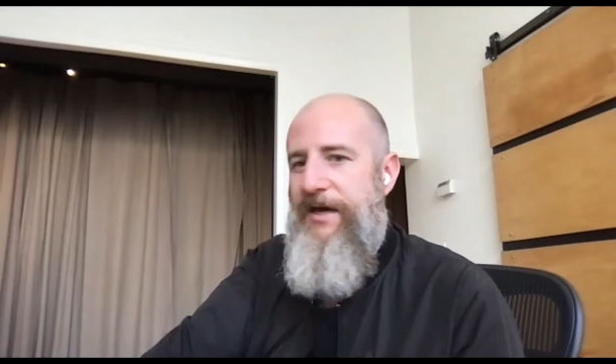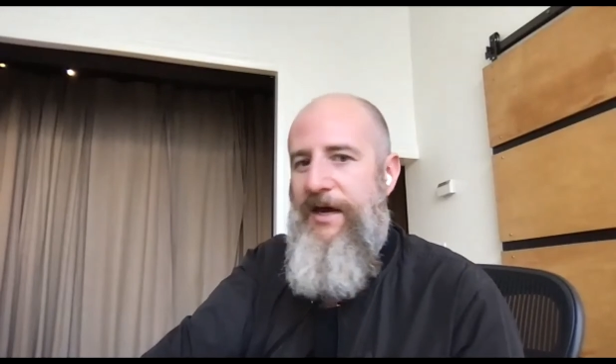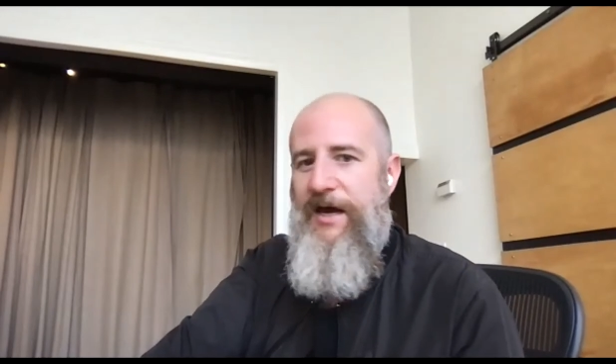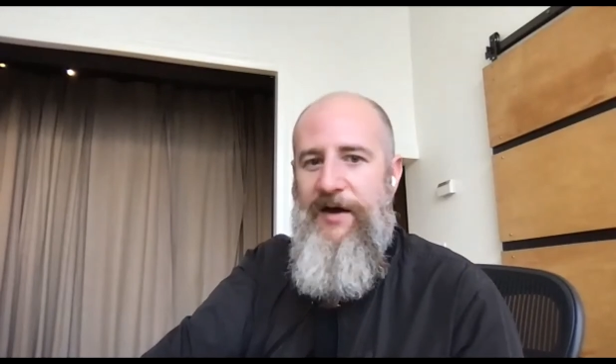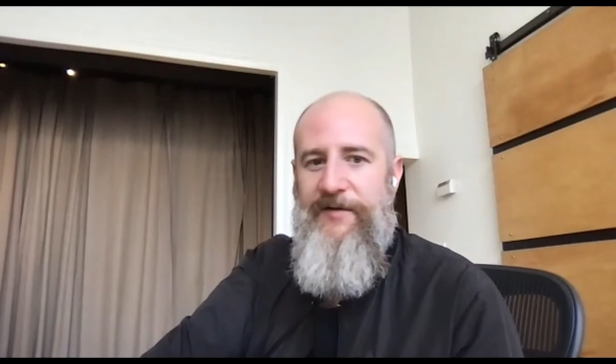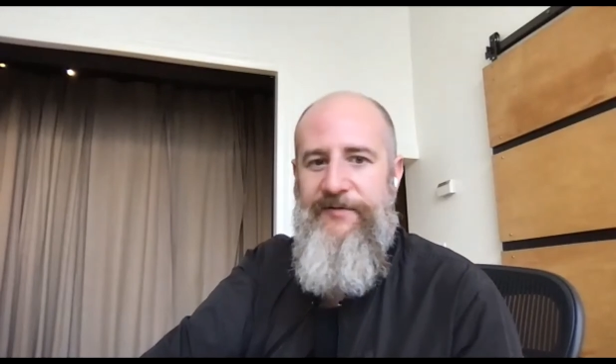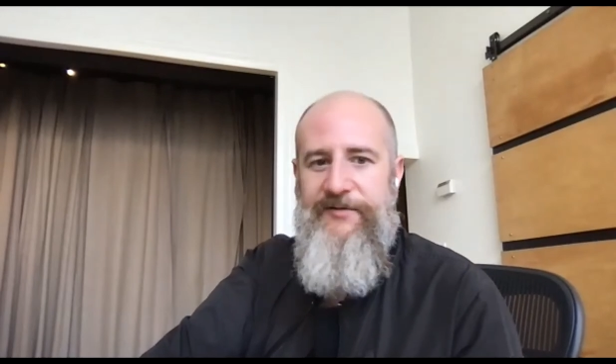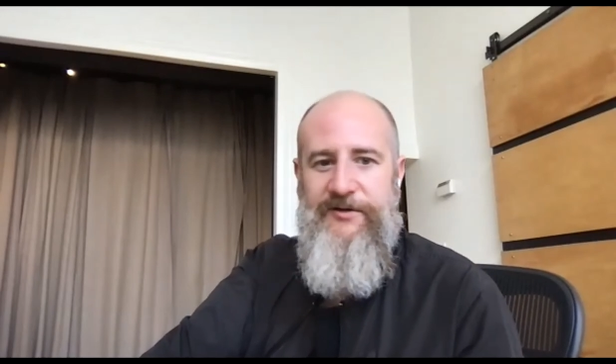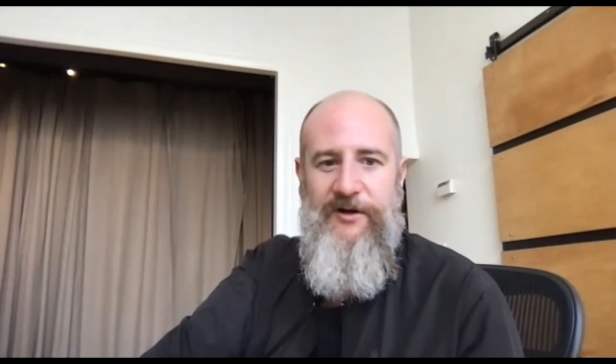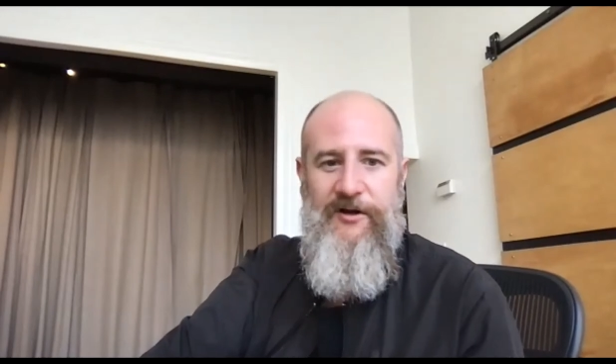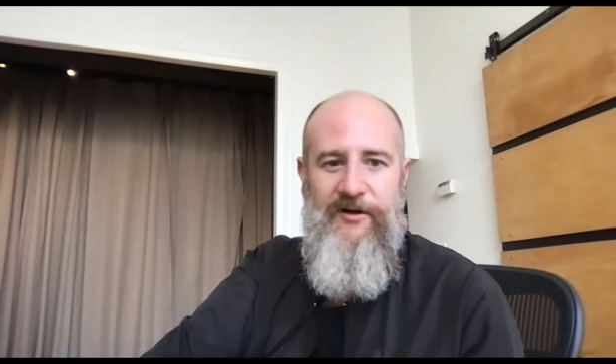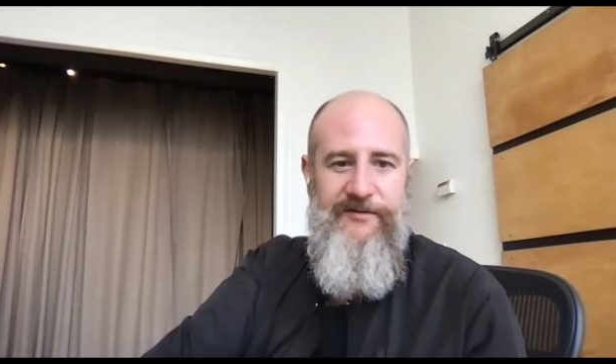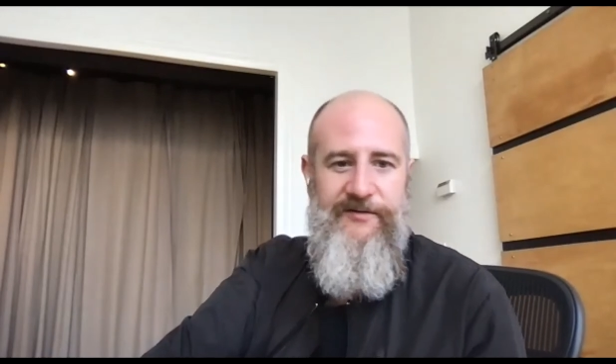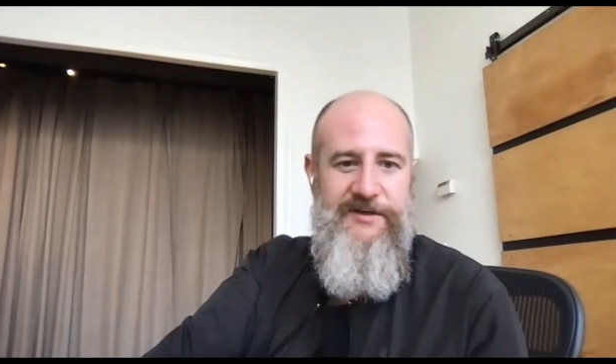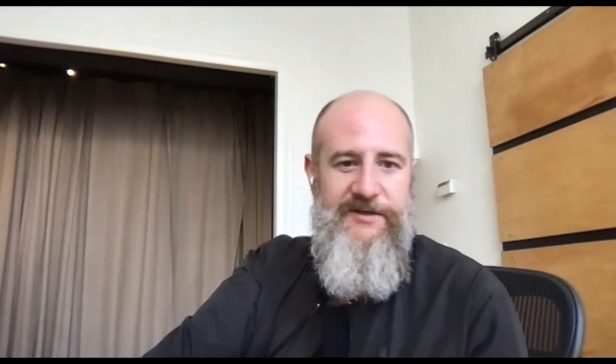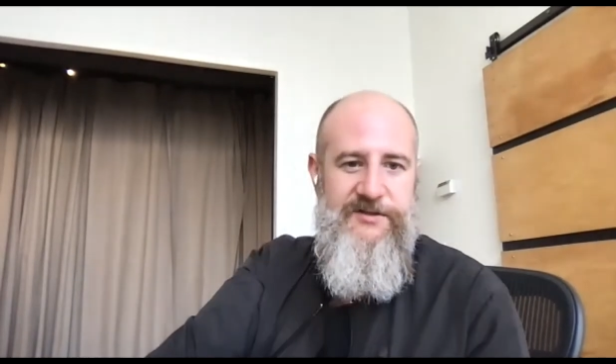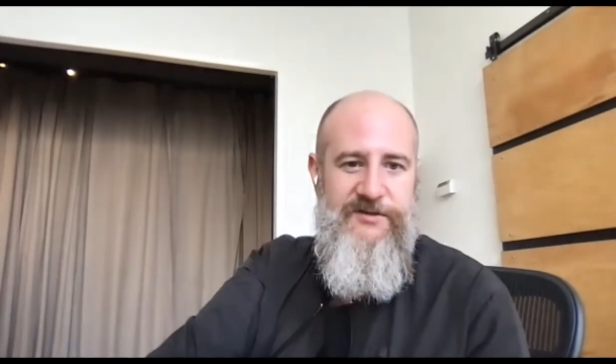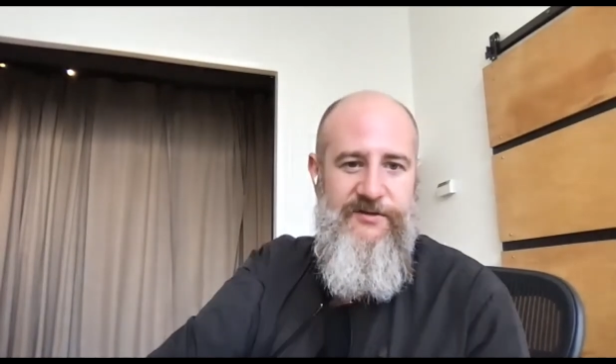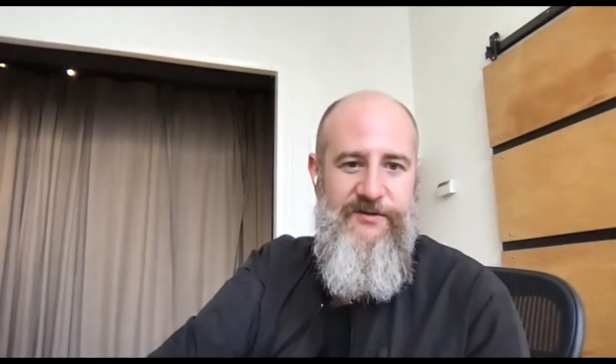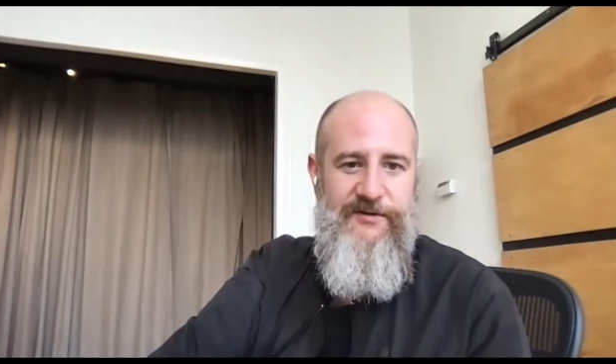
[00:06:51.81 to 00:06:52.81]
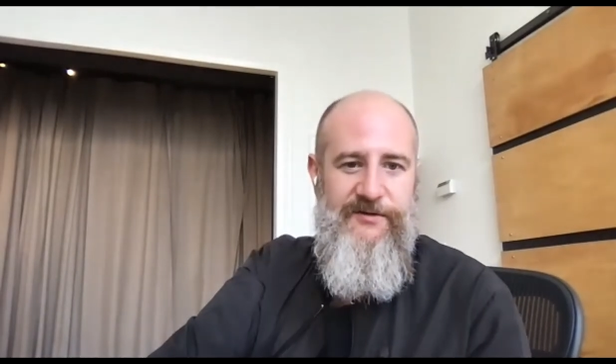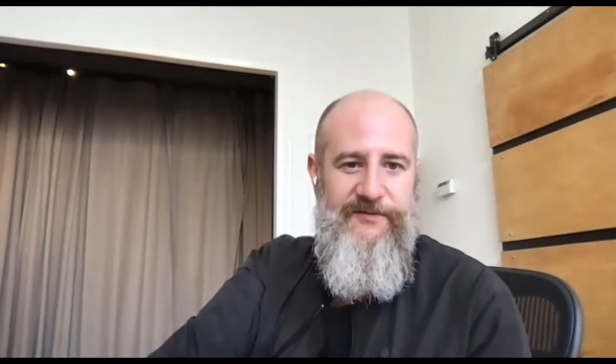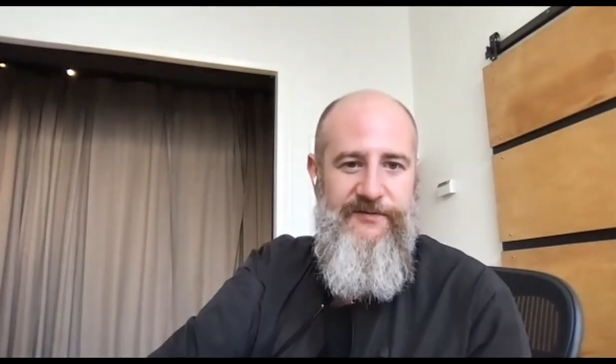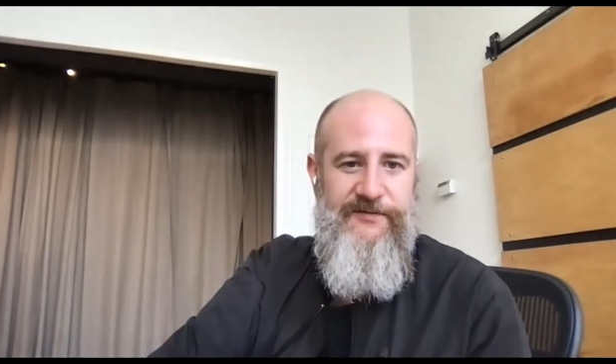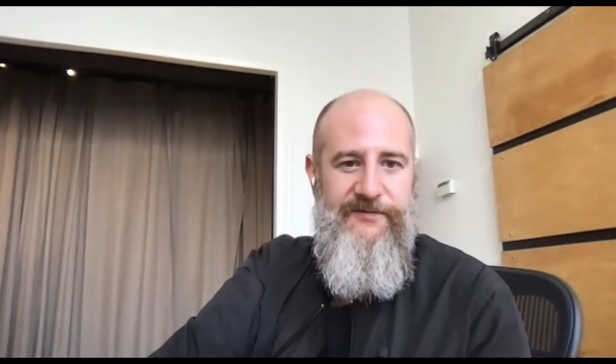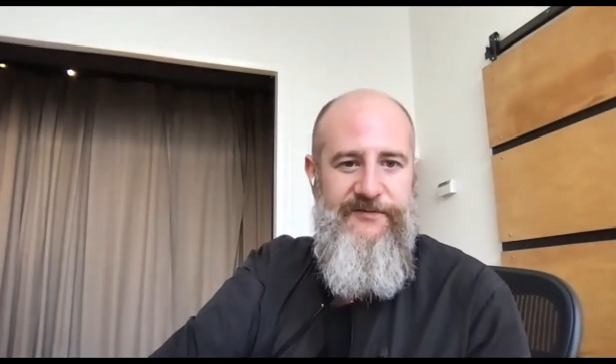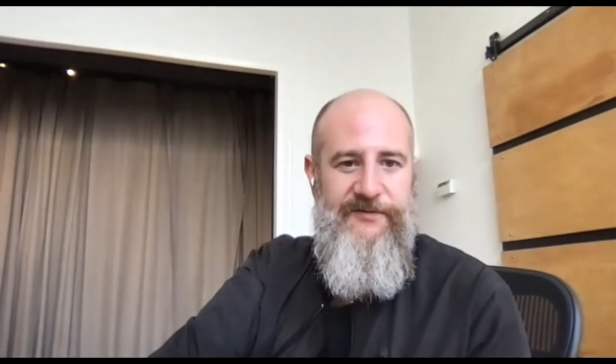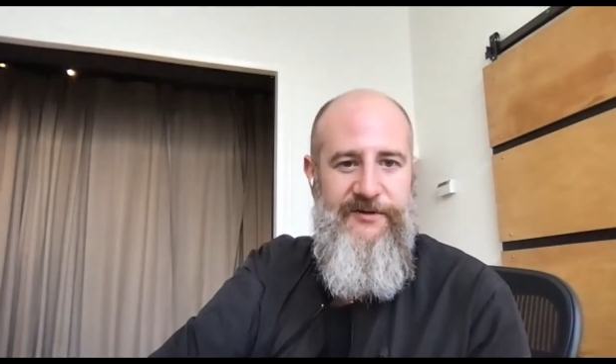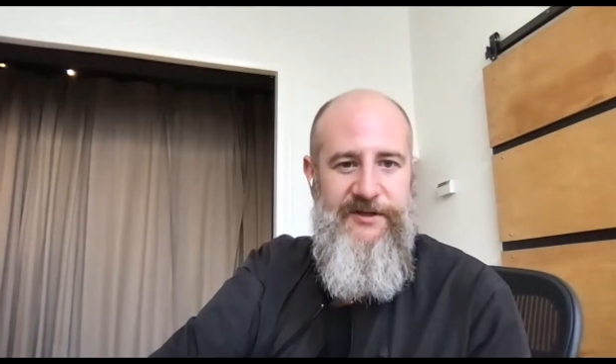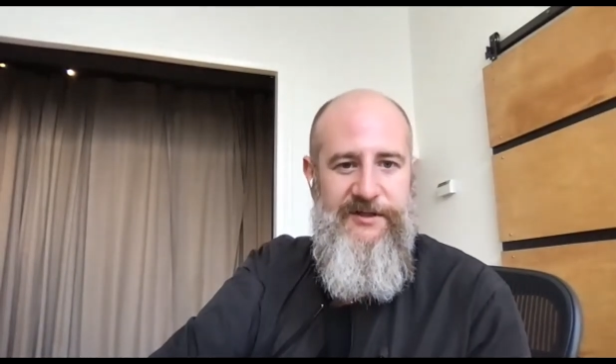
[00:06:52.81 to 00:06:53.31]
after all of this sort of